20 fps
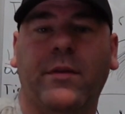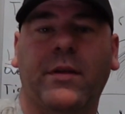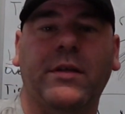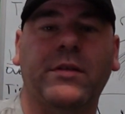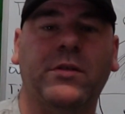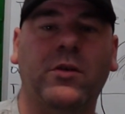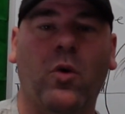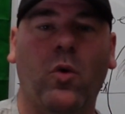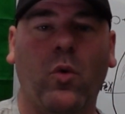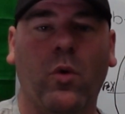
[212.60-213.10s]

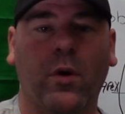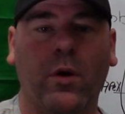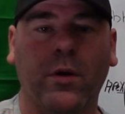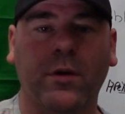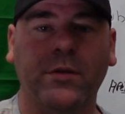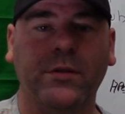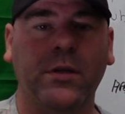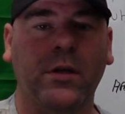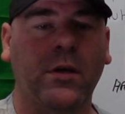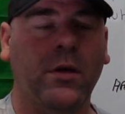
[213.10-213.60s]
these
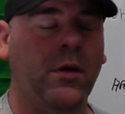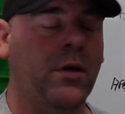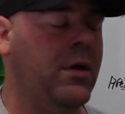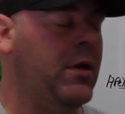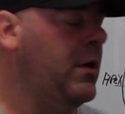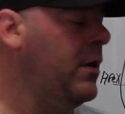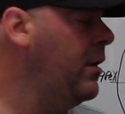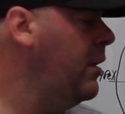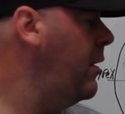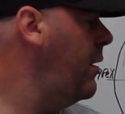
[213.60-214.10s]
corners.
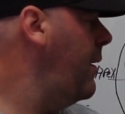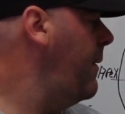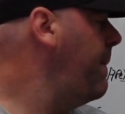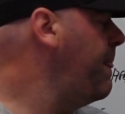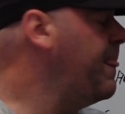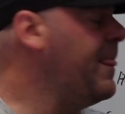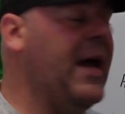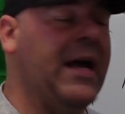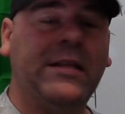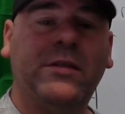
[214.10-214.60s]

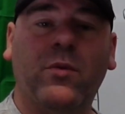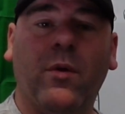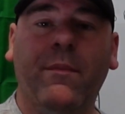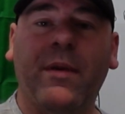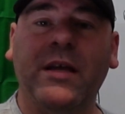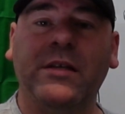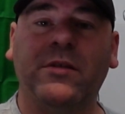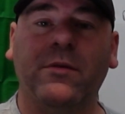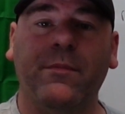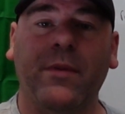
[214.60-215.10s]
That's what
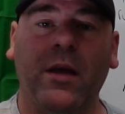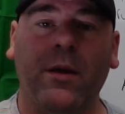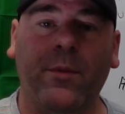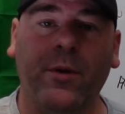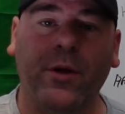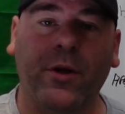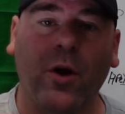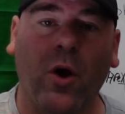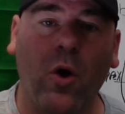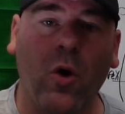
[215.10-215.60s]
makes them be
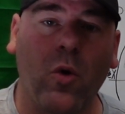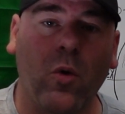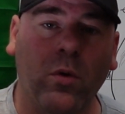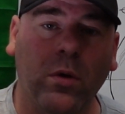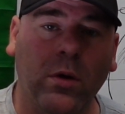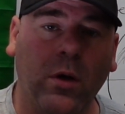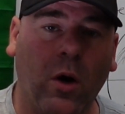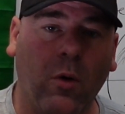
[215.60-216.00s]
able to go